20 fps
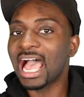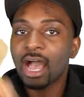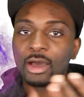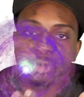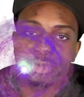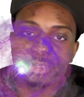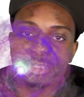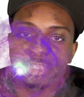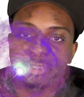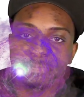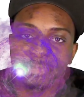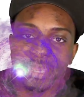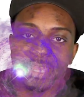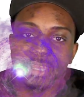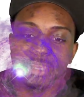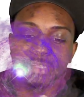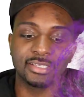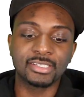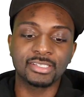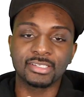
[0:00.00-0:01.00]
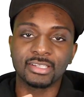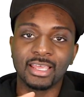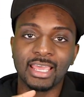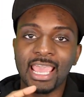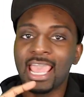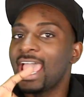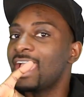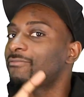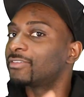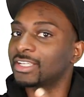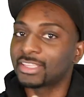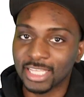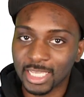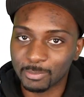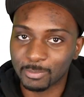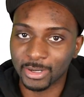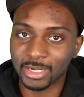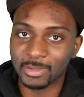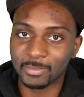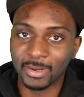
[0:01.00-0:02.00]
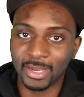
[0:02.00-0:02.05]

outer space, everything pretty